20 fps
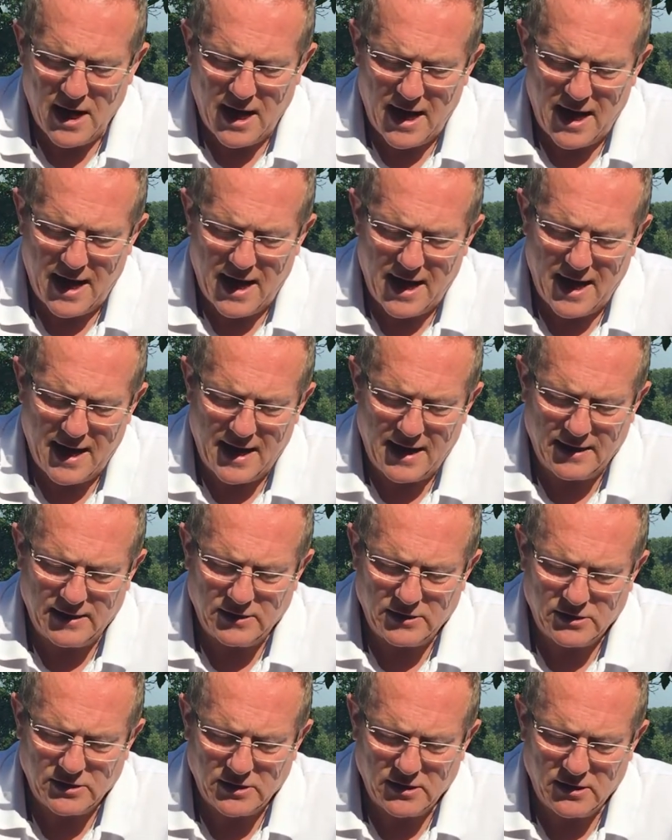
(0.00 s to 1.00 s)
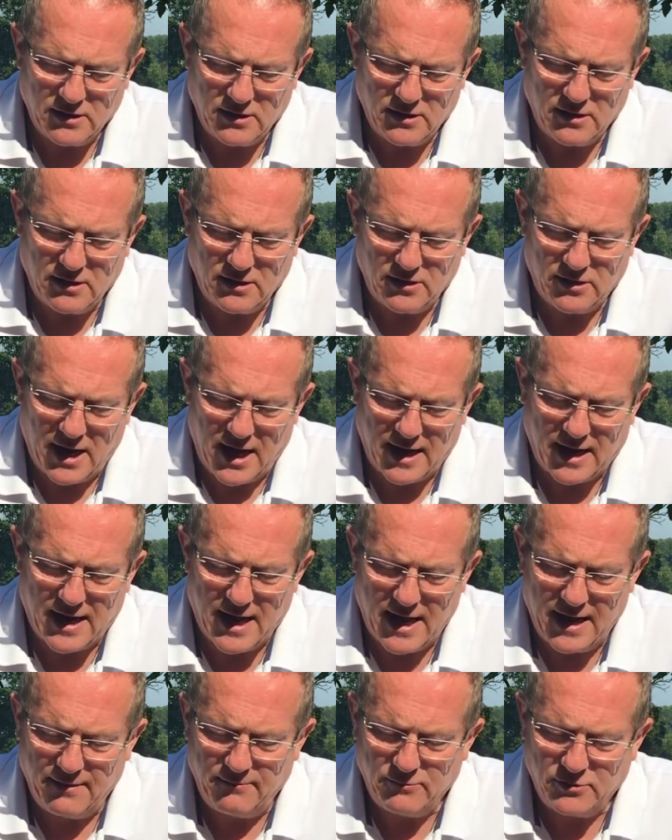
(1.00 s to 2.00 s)
And that
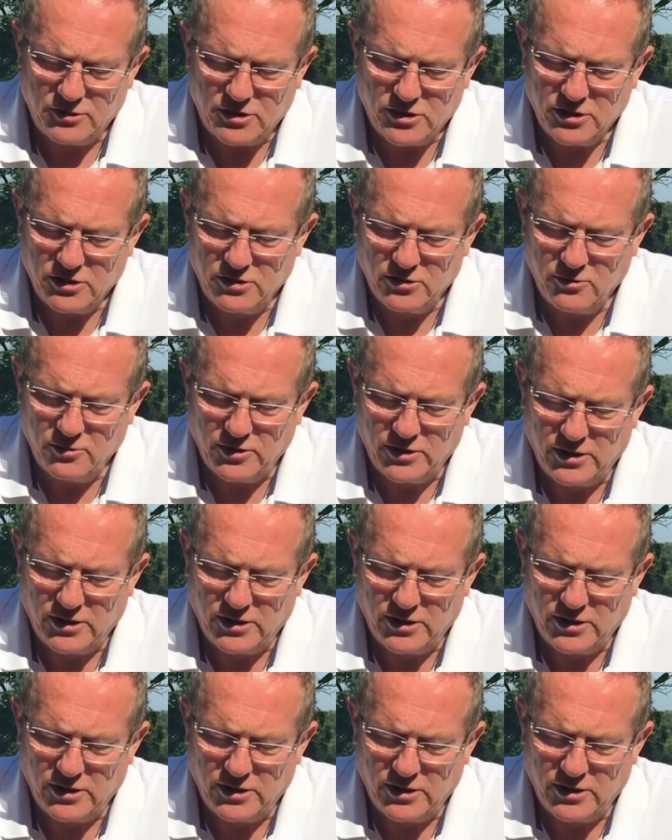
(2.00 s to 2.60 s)
came to